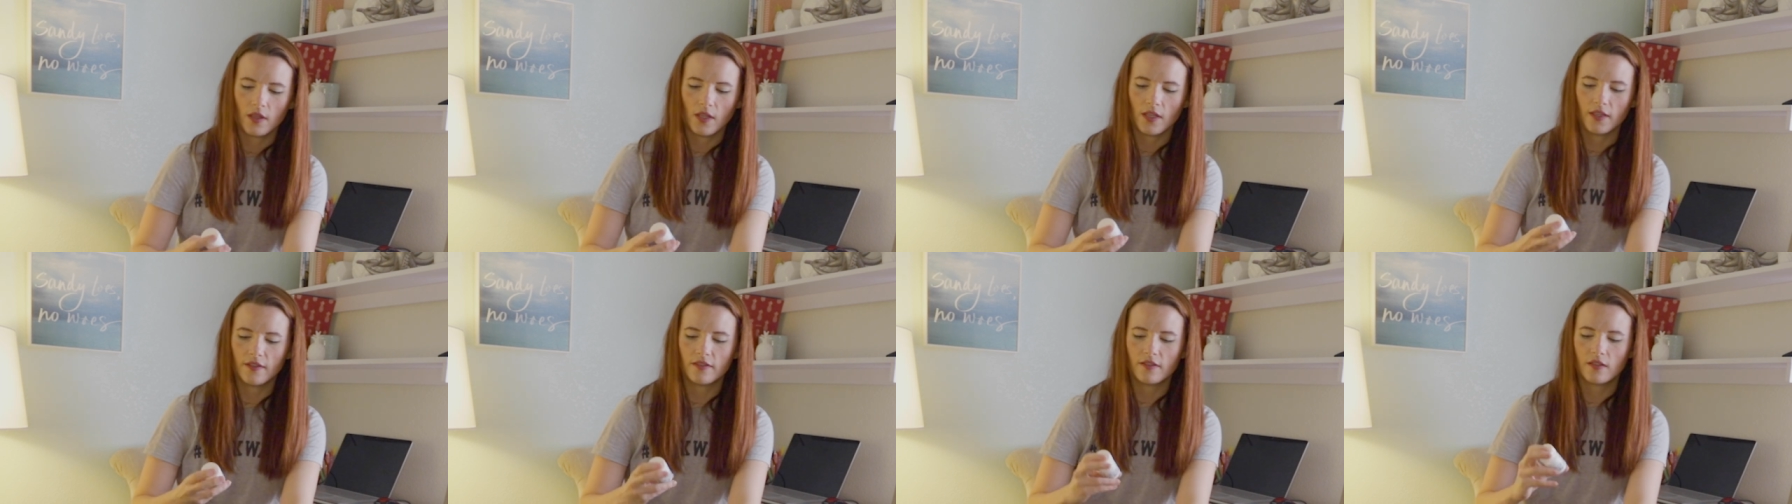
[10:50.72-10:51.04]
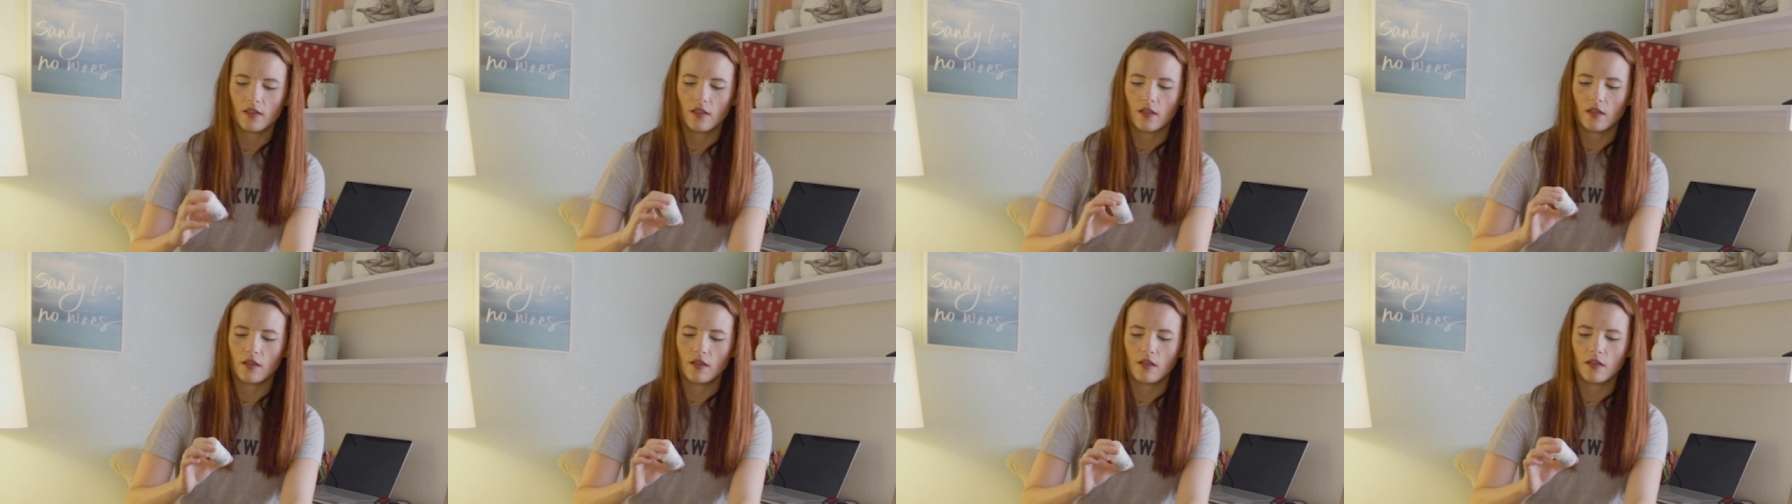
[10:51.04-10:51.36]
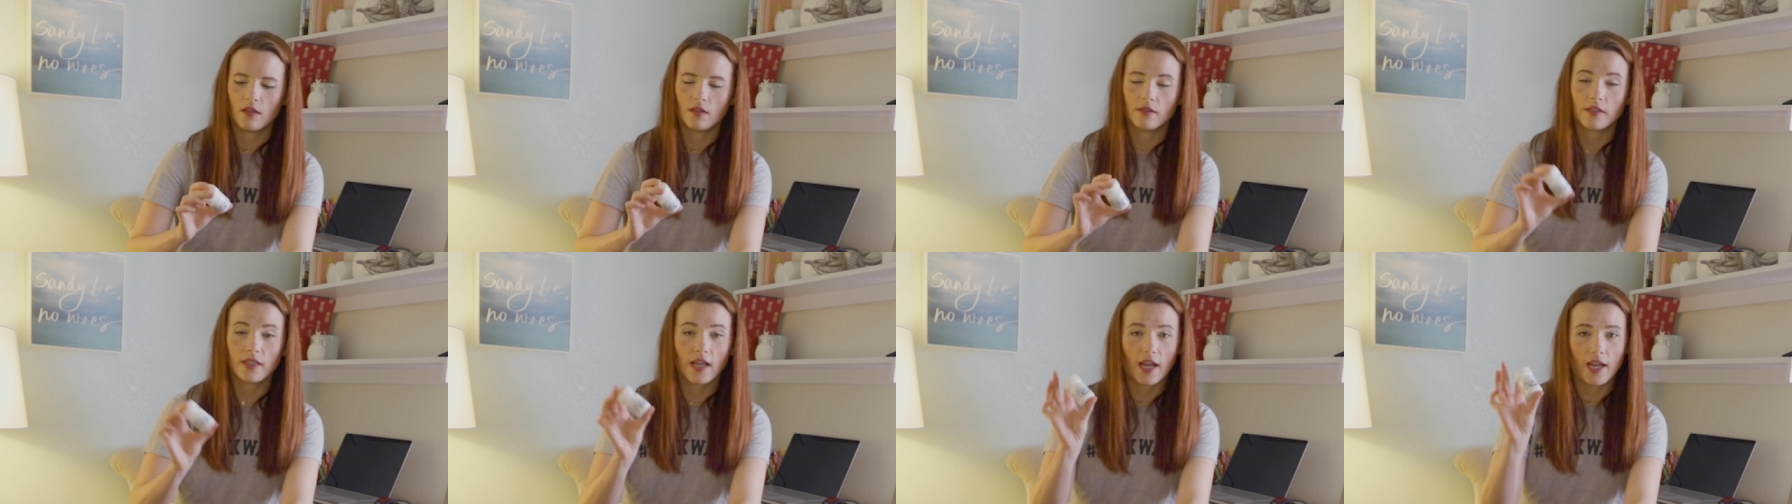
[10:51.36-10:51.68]
This
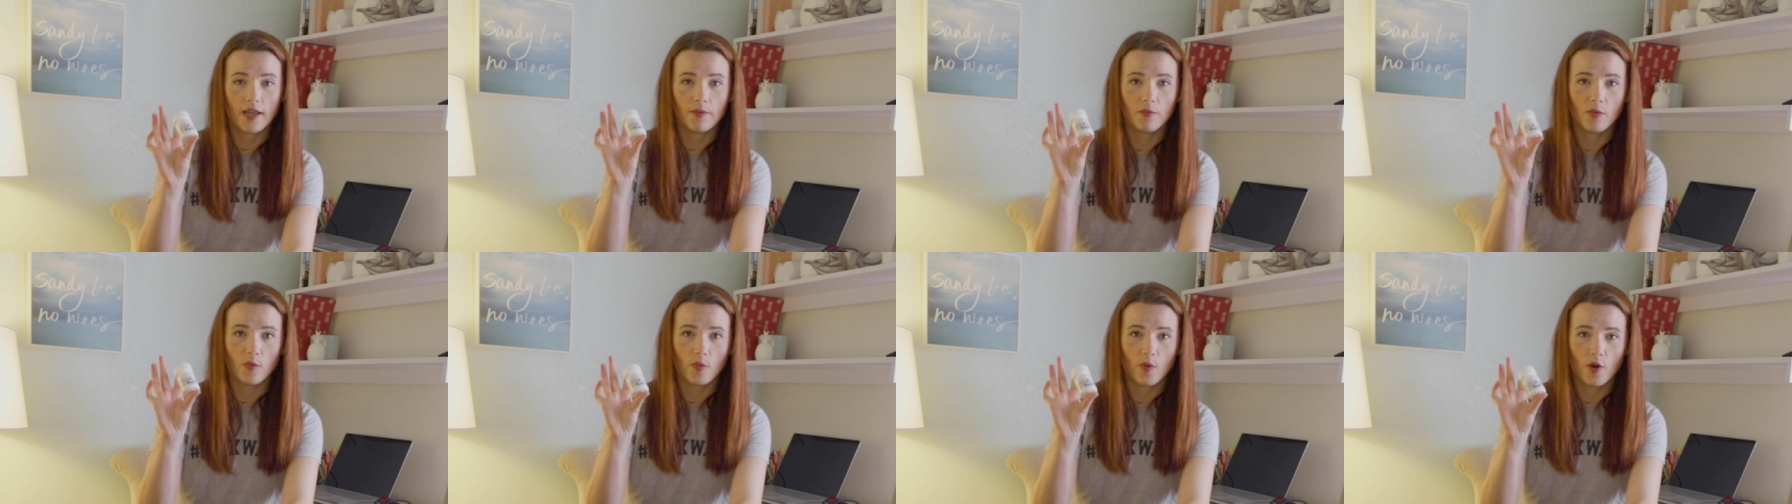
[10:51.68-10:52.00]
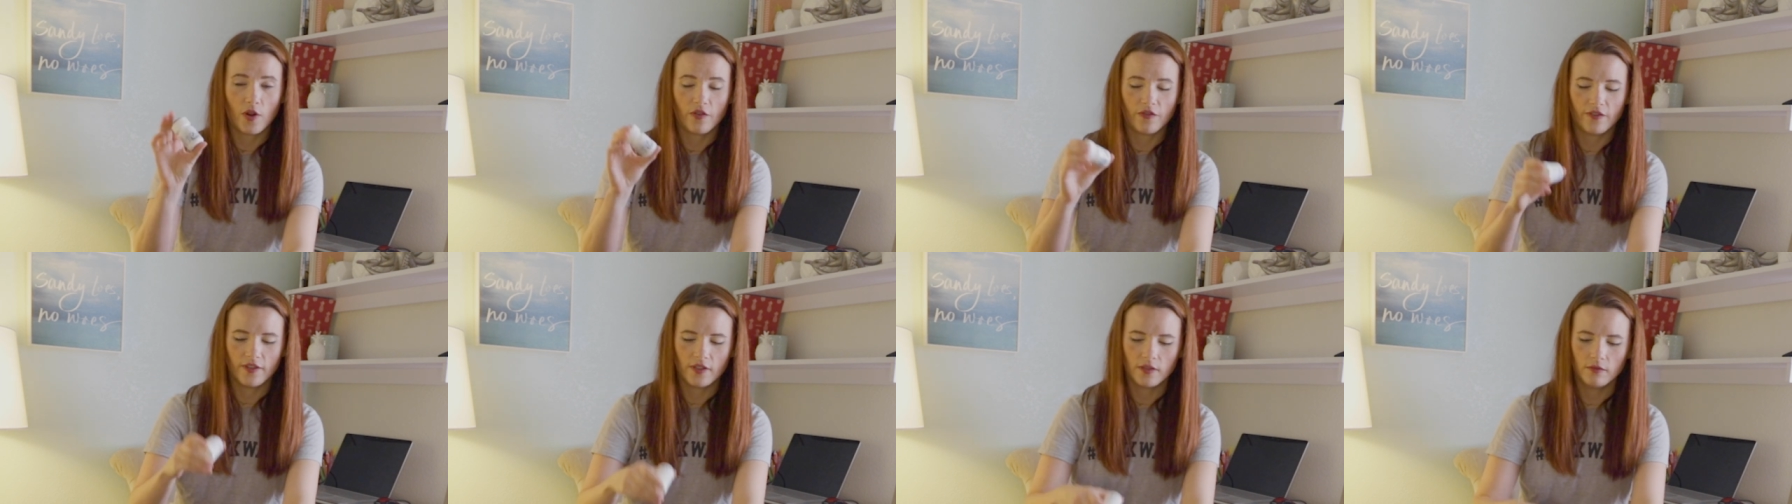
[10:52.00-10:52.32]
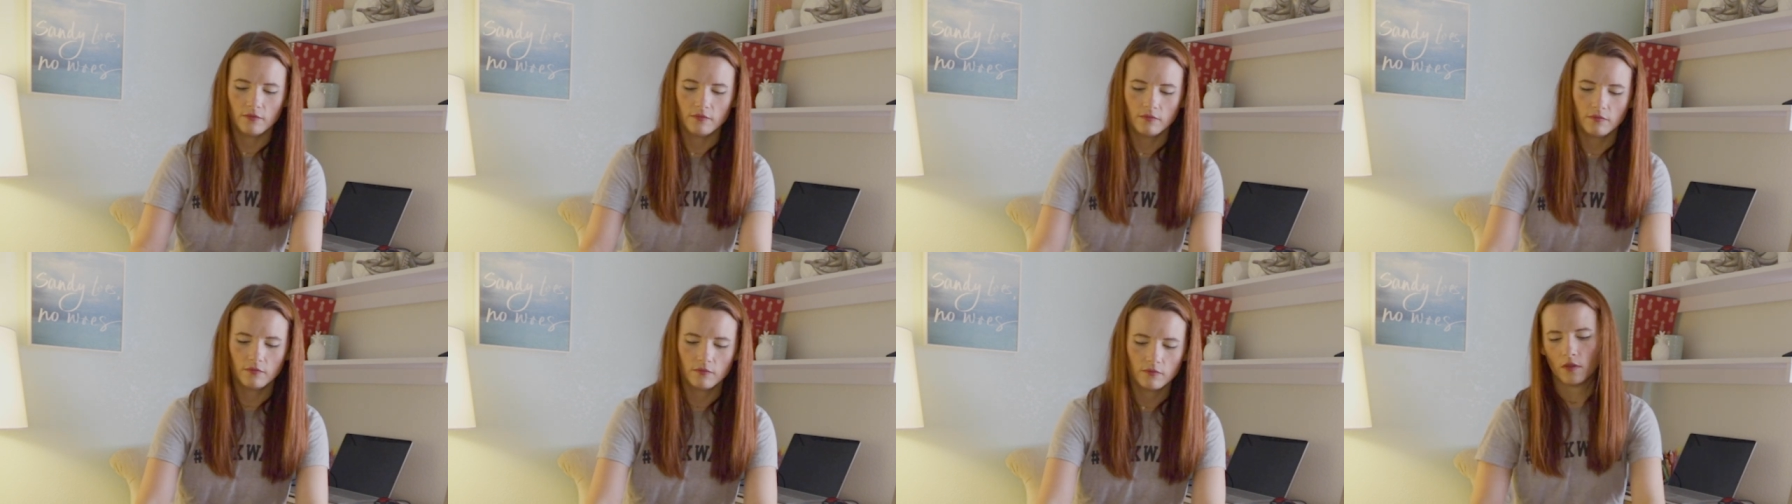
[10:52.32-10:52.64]
is ibuprofen.